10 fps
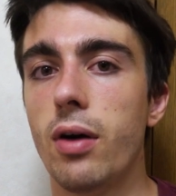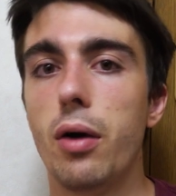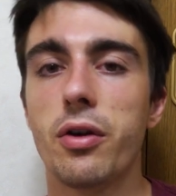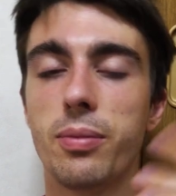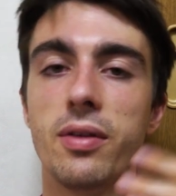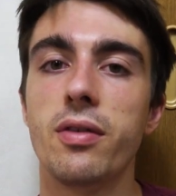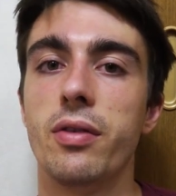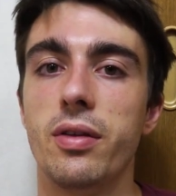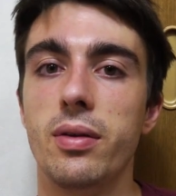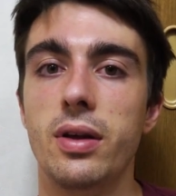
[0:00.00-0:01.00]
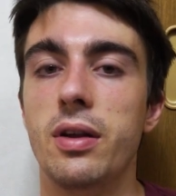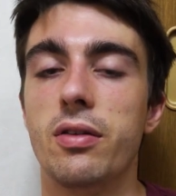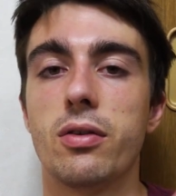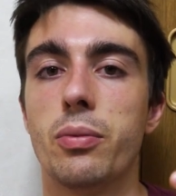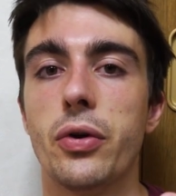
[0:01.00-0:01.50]
How expensive it
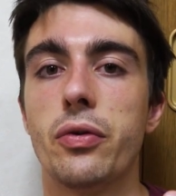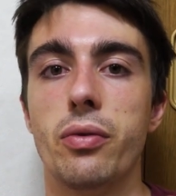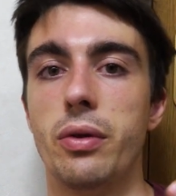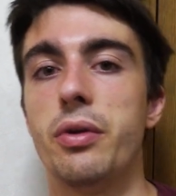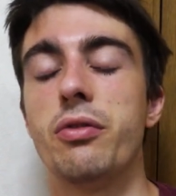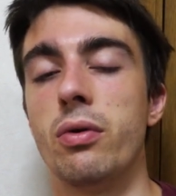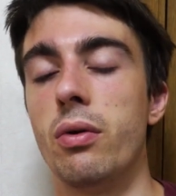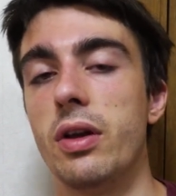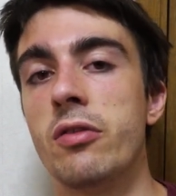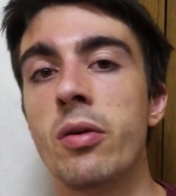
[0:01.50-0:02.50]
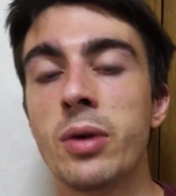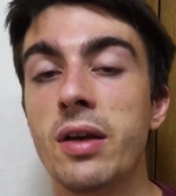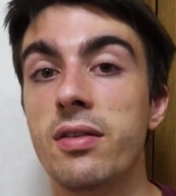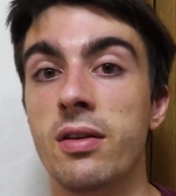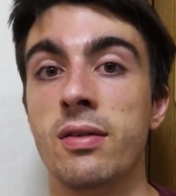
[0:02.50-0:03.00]
is compared to the original? In some
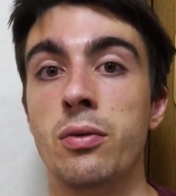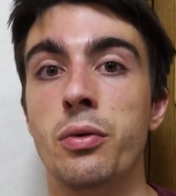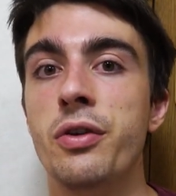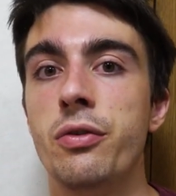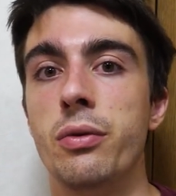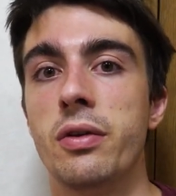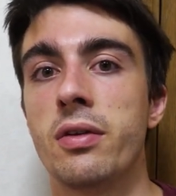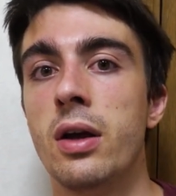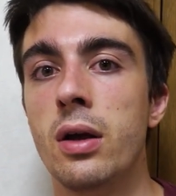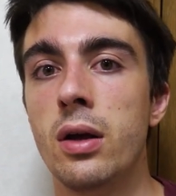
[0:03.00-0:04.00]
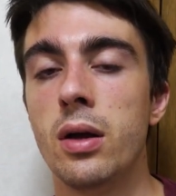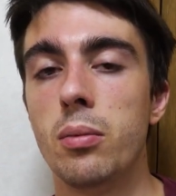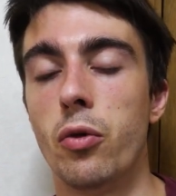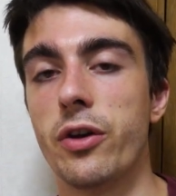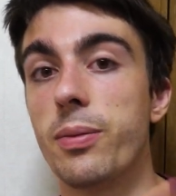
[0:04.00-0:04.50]
cases, the reissue is
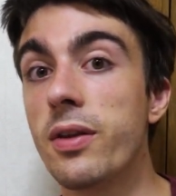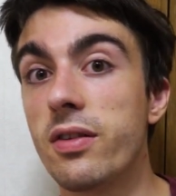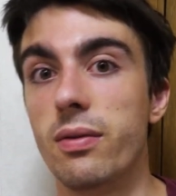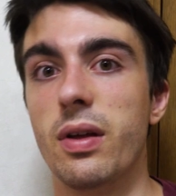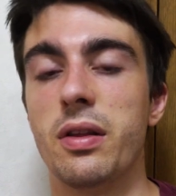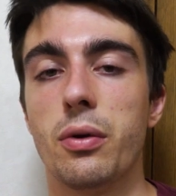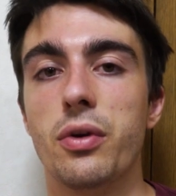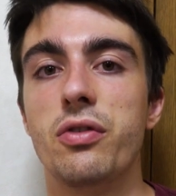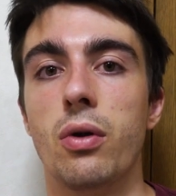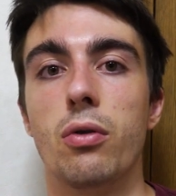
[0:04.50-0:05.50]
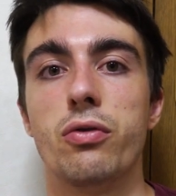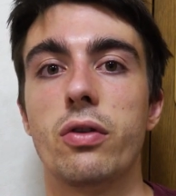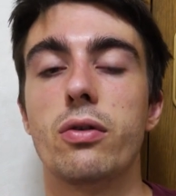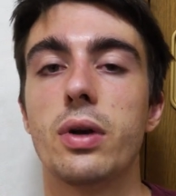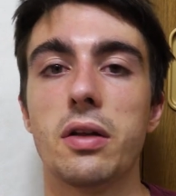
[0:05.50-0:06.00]
more expensive than the original.
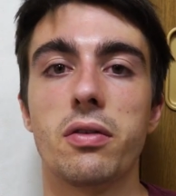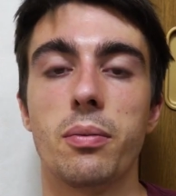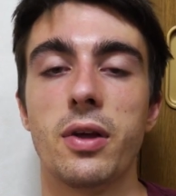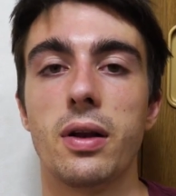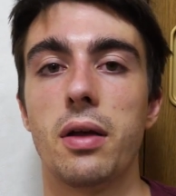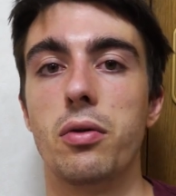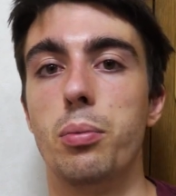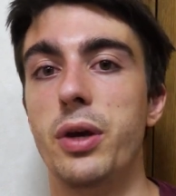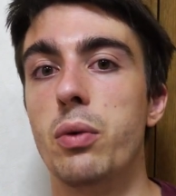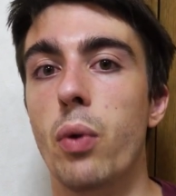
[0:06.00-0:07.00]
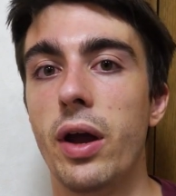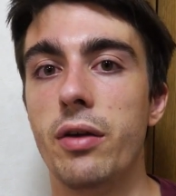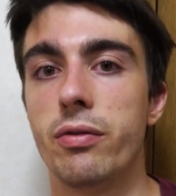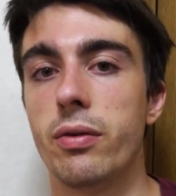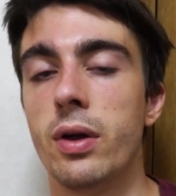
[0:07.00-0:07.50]
Just look at something like the Big
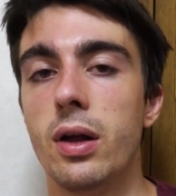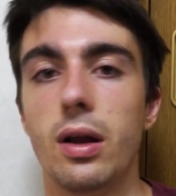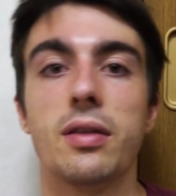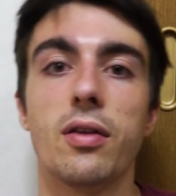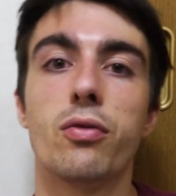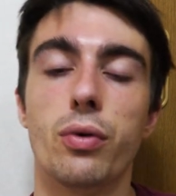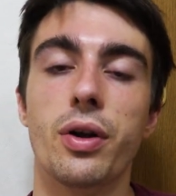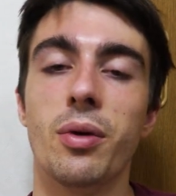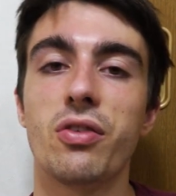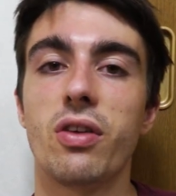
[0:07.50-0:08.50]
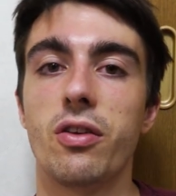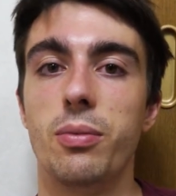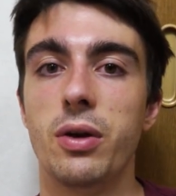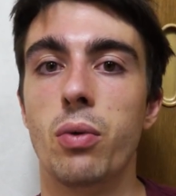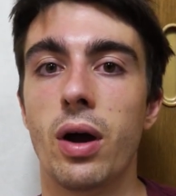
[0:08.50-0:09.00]
Wave, like Tatsuro Yamashita's
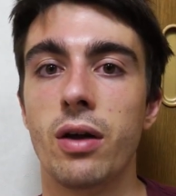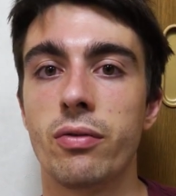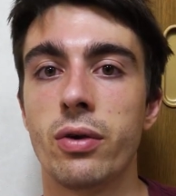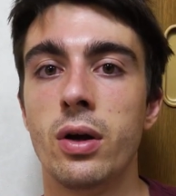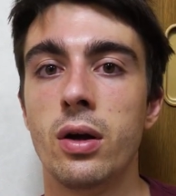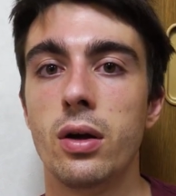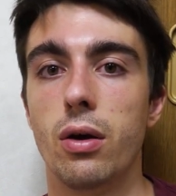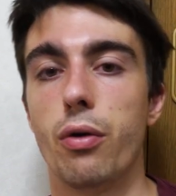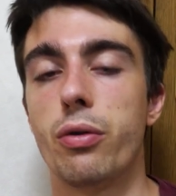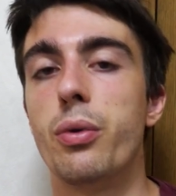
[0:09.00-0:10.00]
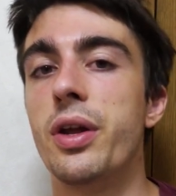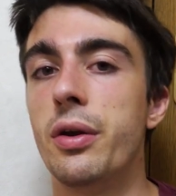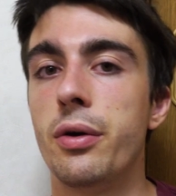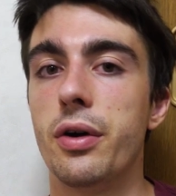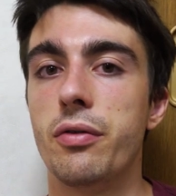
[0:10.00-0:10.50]
Big Wave, a
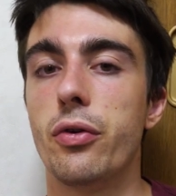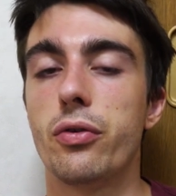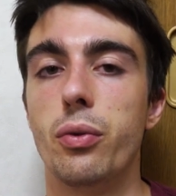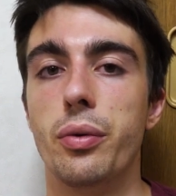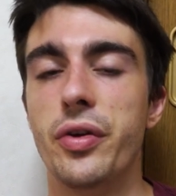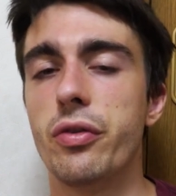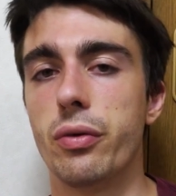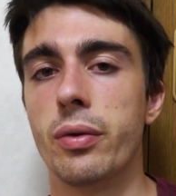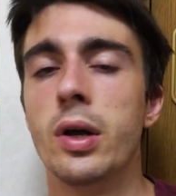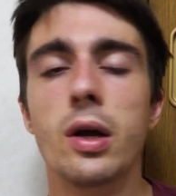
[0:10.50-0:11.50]
30-year anniversary reissue.